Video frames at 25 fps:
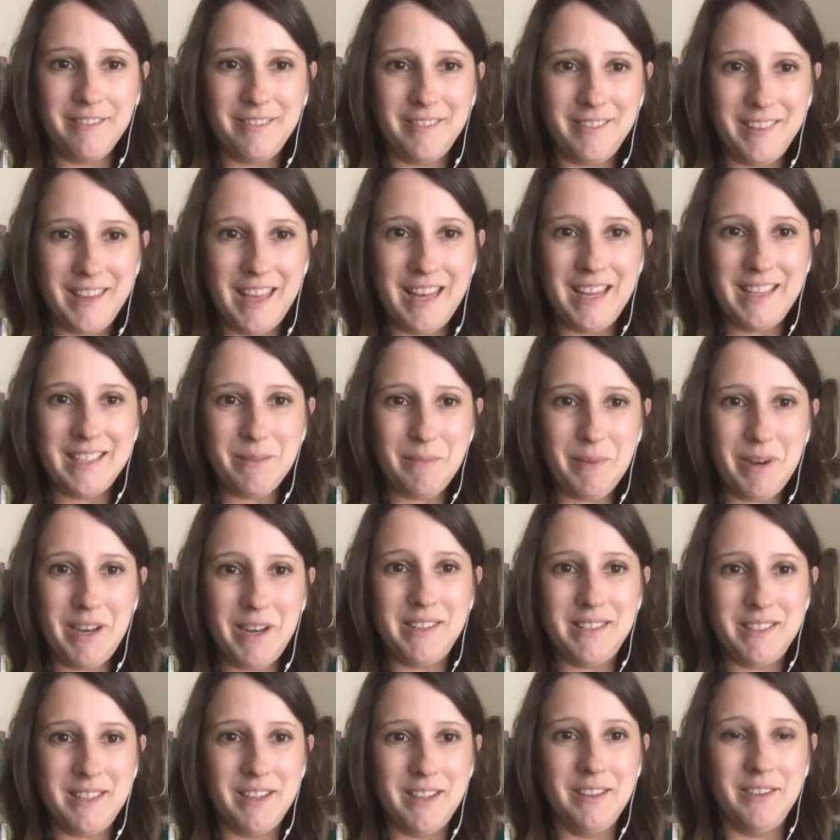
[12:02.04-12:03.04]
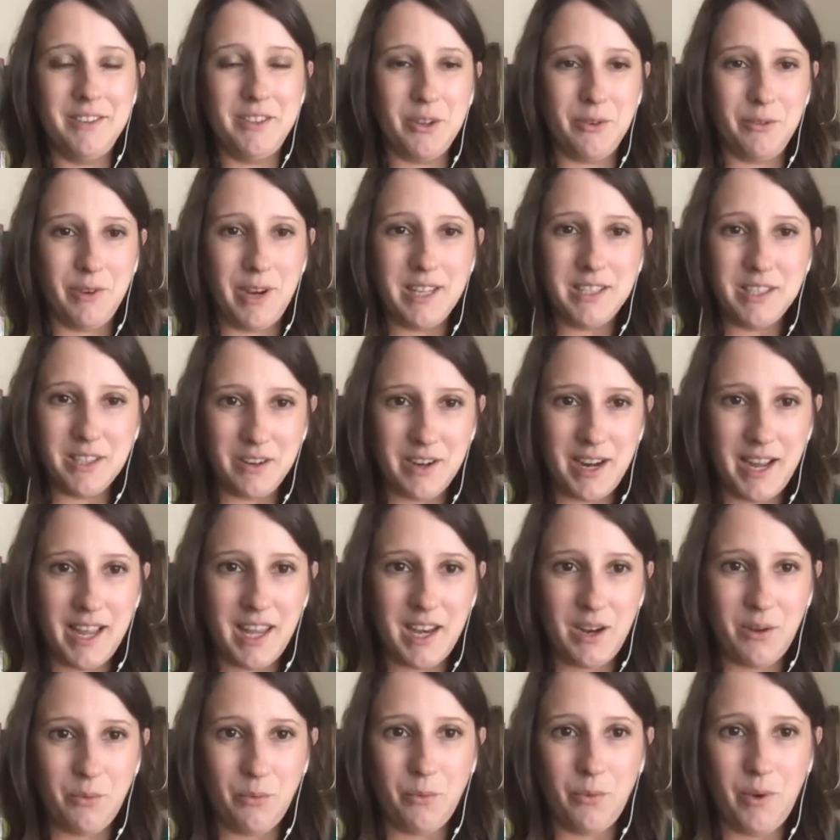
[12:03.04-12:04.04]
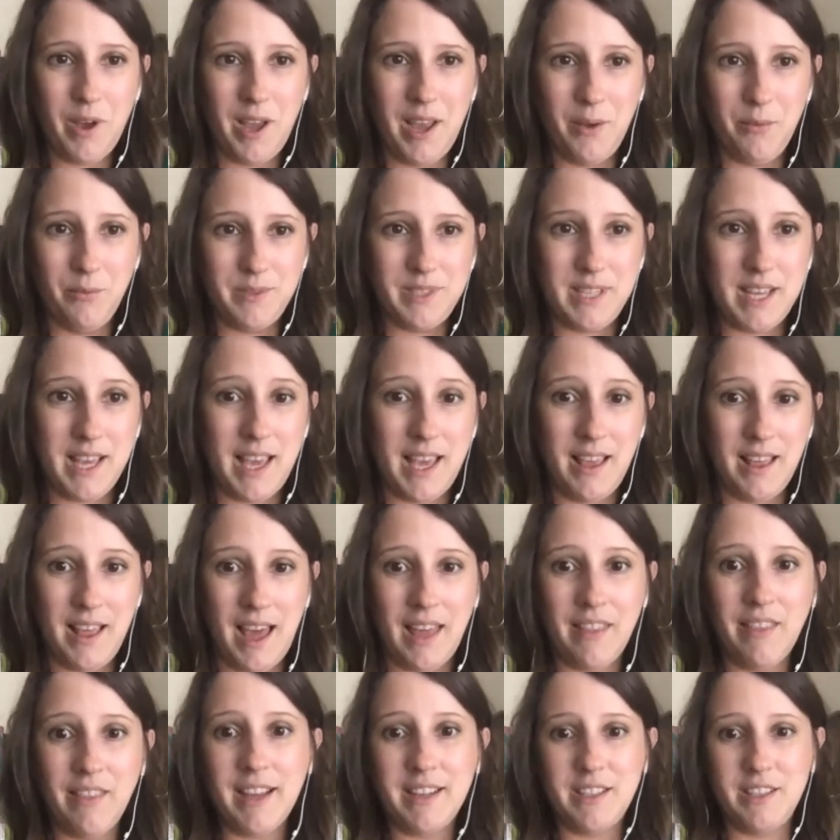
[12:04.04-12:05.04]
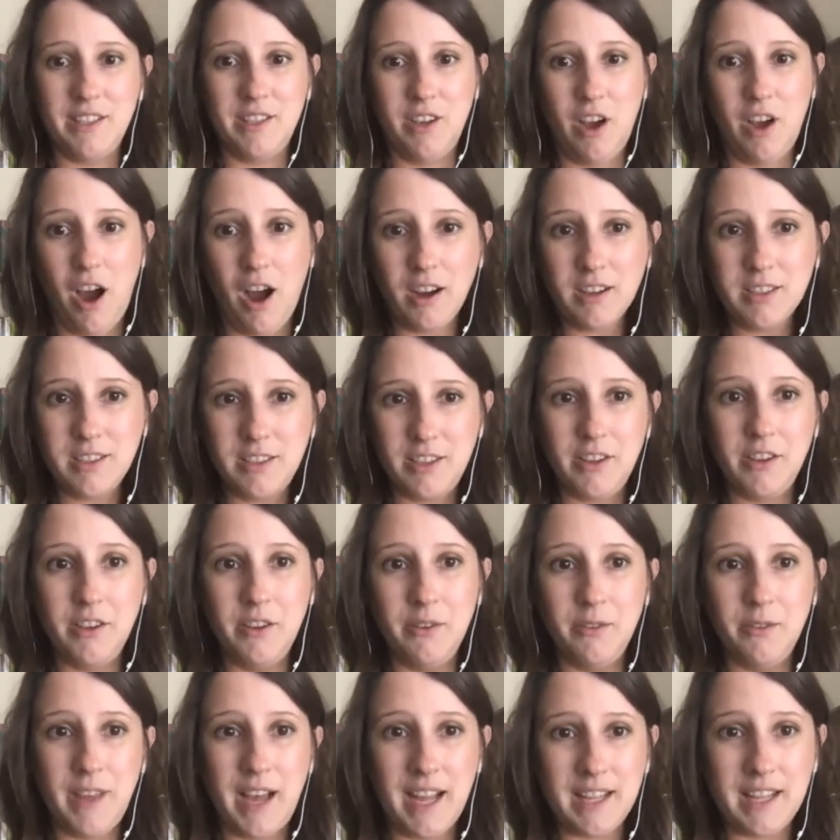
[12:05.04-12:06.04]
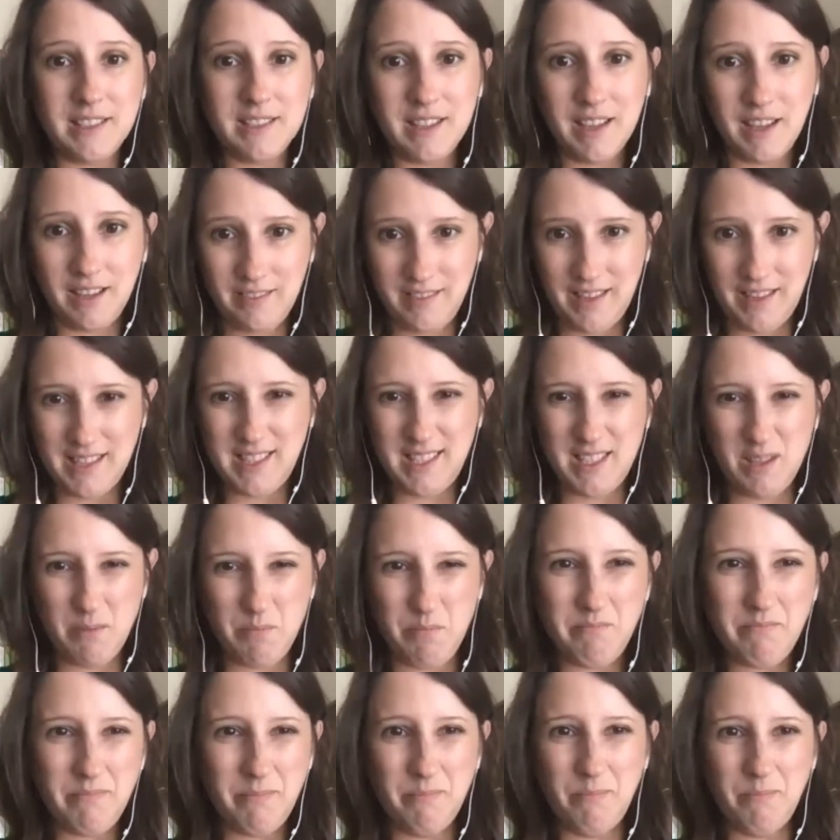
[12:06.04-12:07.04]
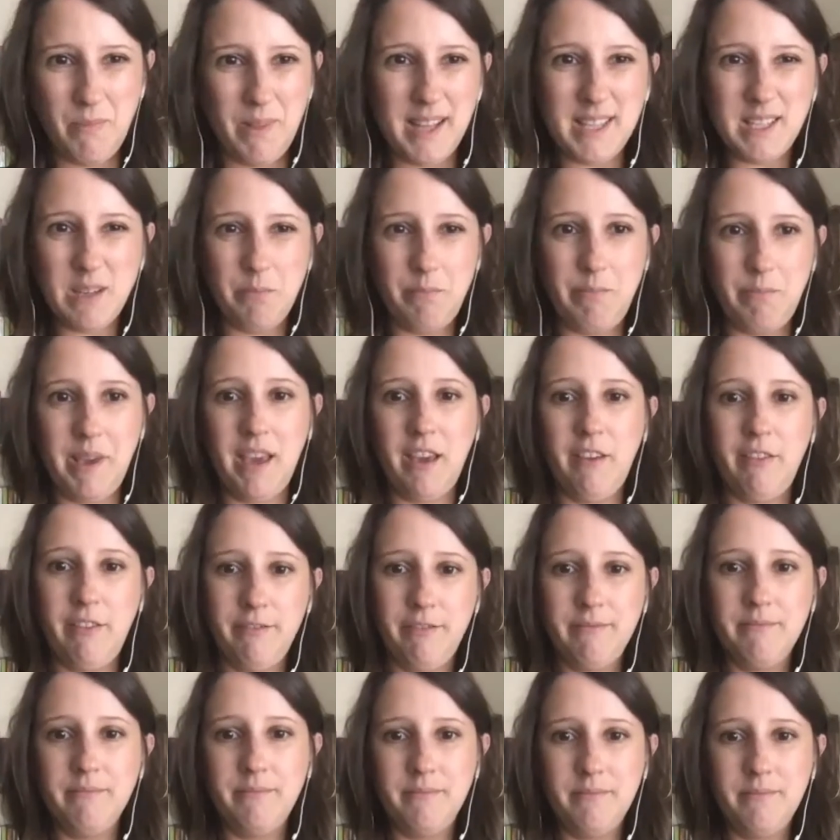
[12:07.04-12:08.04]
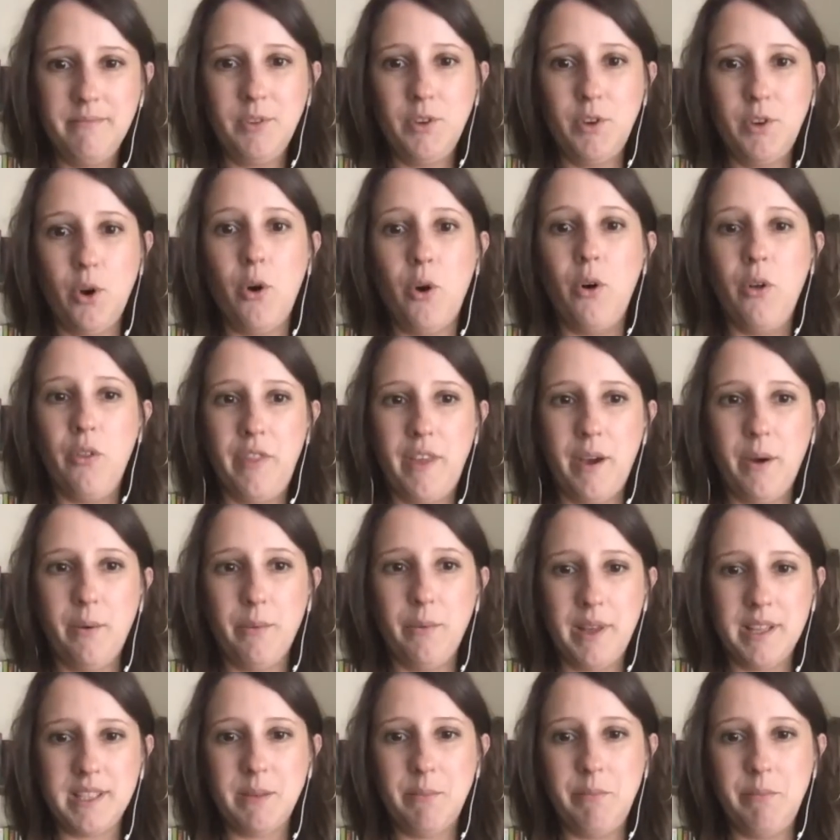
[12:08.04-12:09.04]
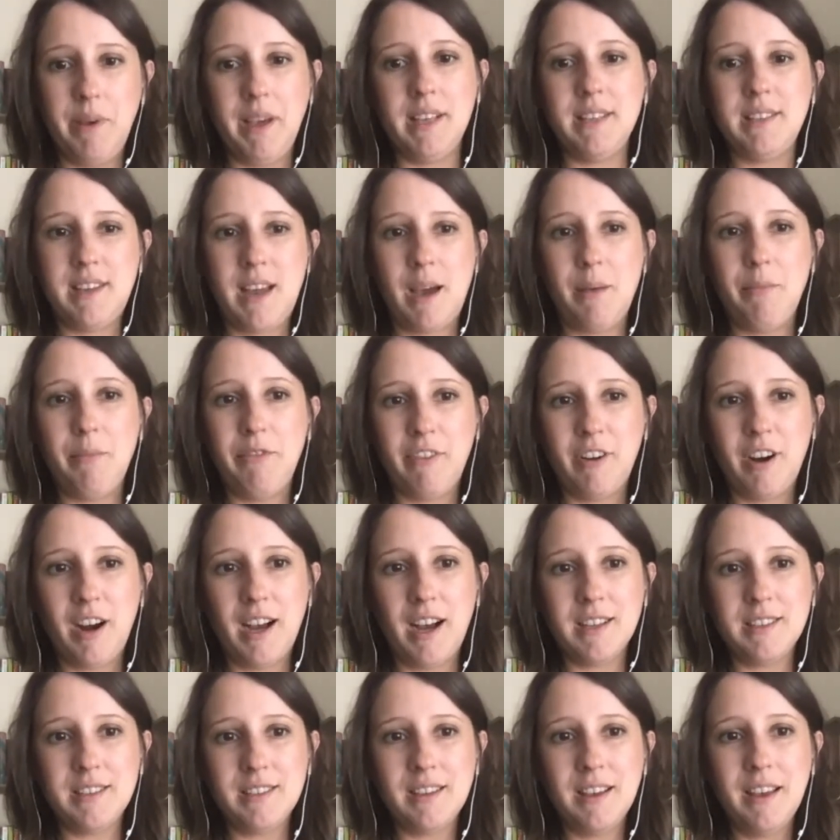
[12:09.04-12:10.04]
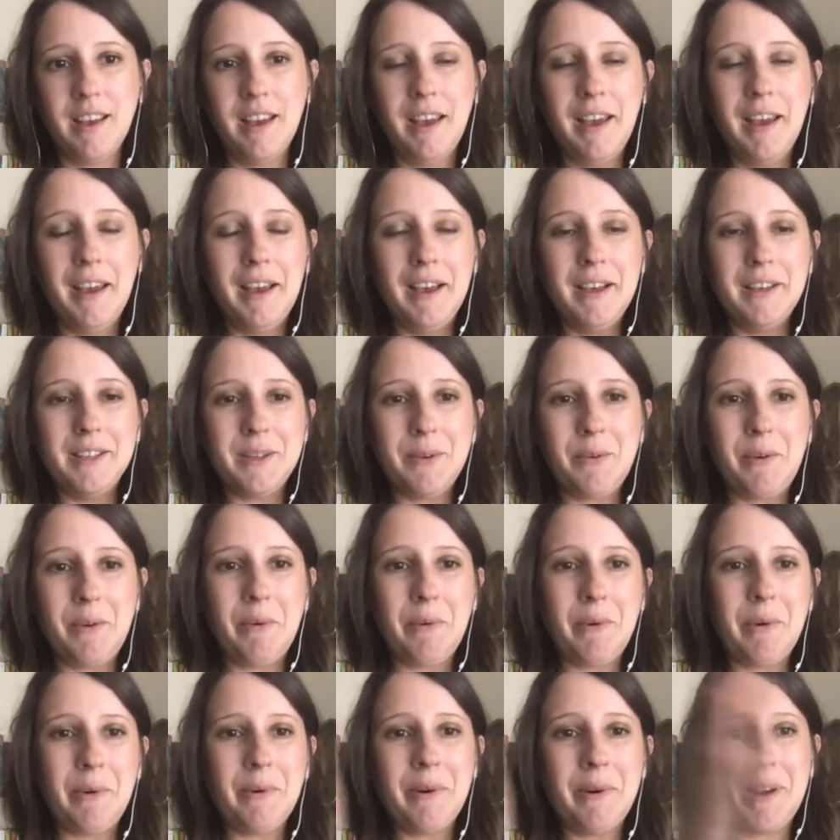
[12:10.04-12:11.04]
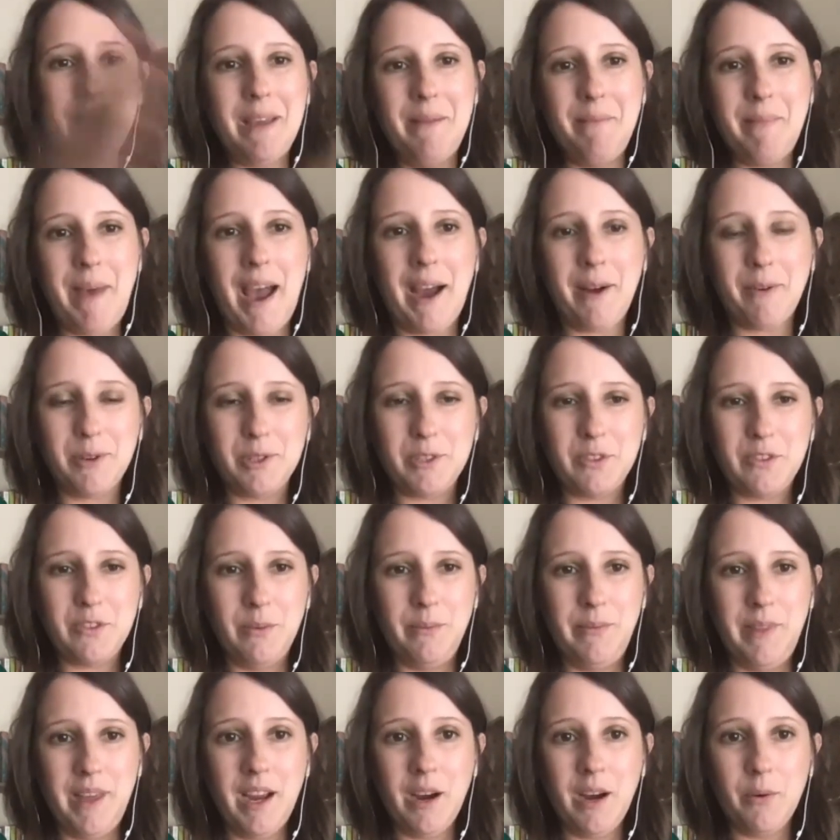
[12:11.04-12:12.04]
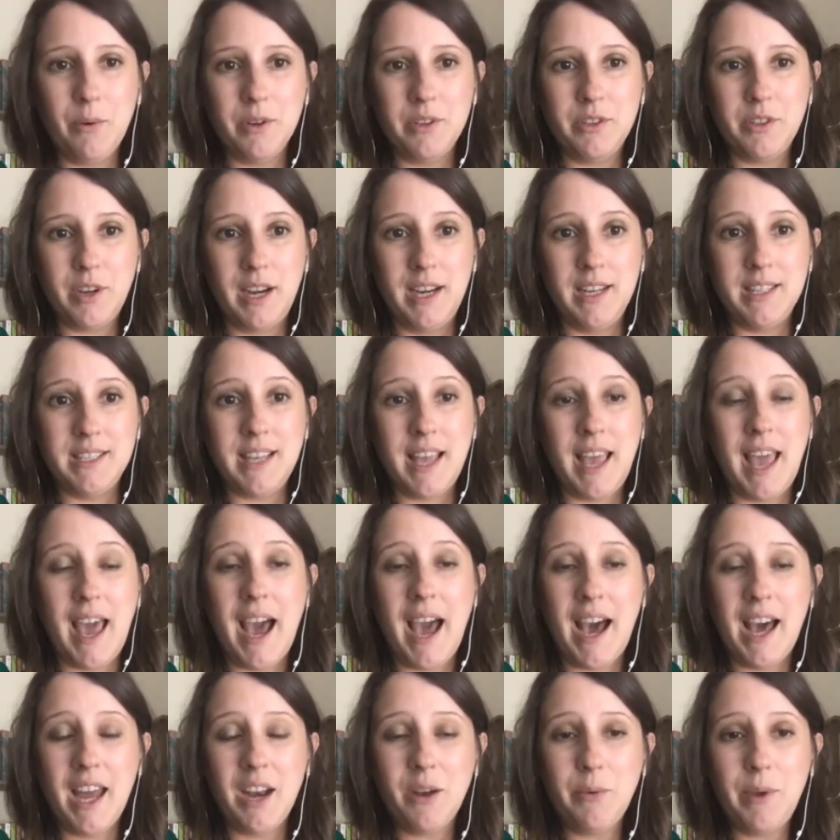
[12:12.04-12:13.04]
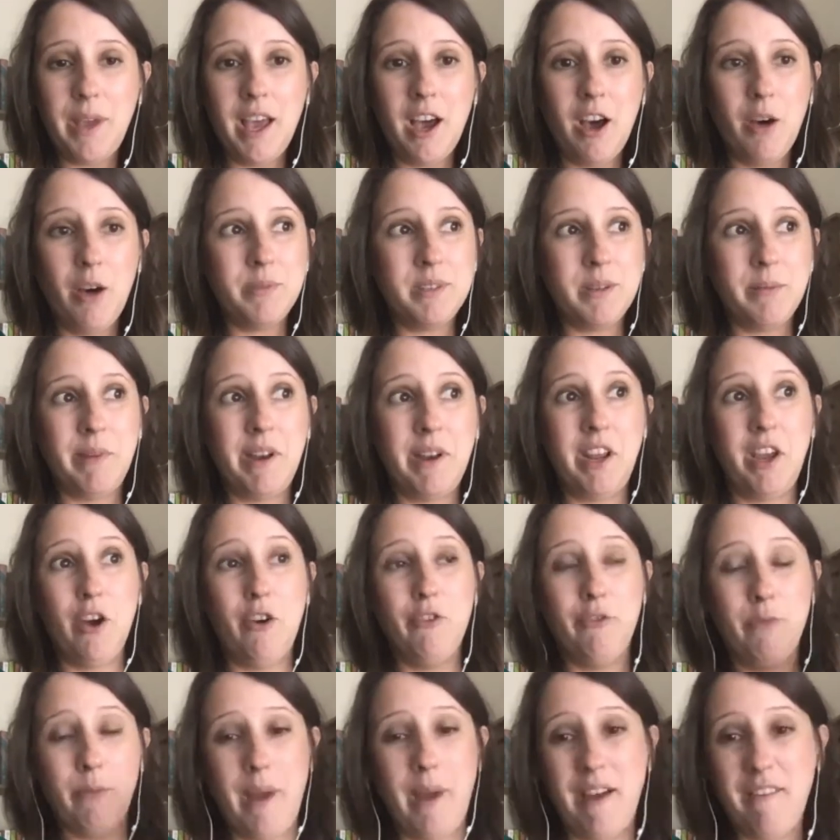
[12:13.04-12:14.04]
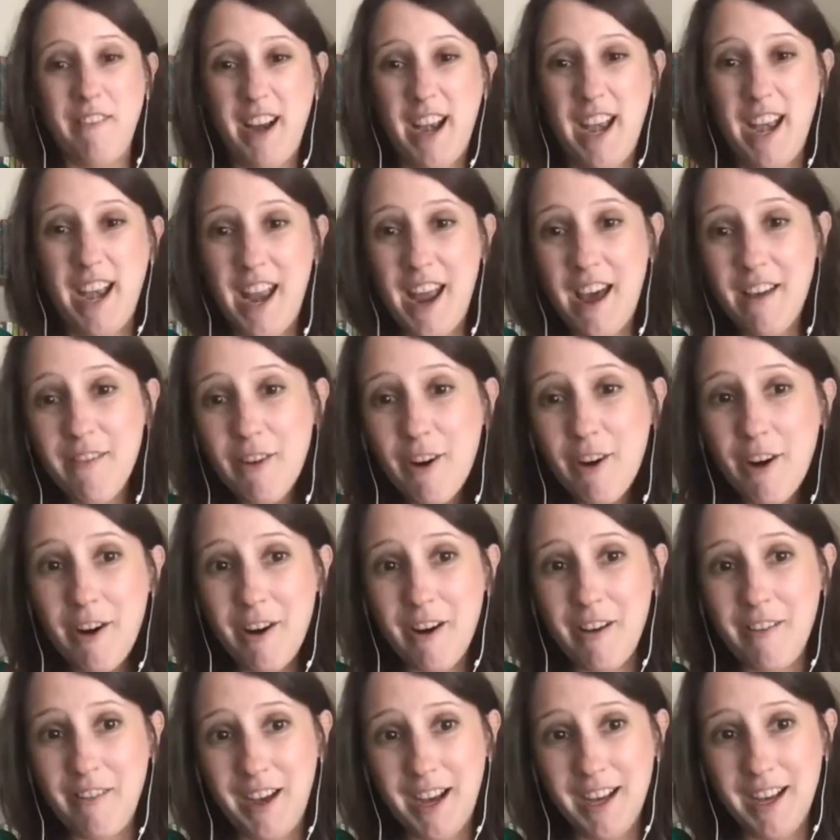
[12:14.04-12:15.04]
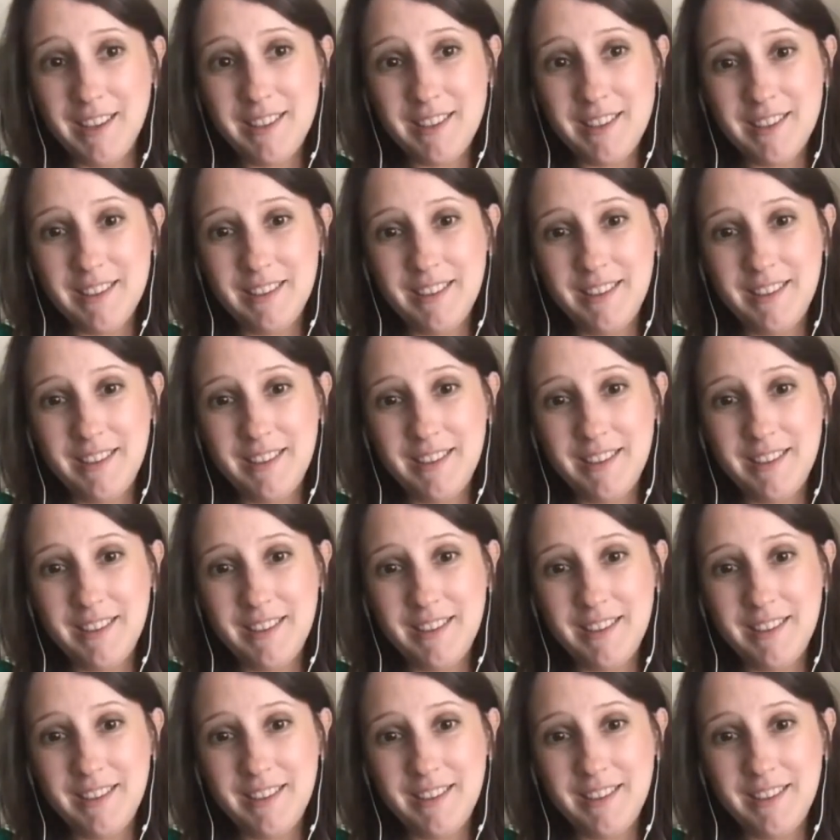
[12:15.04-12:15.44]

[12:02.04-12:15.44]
getting somebody to raise their hand and say, I'd like to talk to you. That's a big goal. That's a big step for us. So when we're working backwards from there, we're trying to say, how do we help somebody go from having never heard of us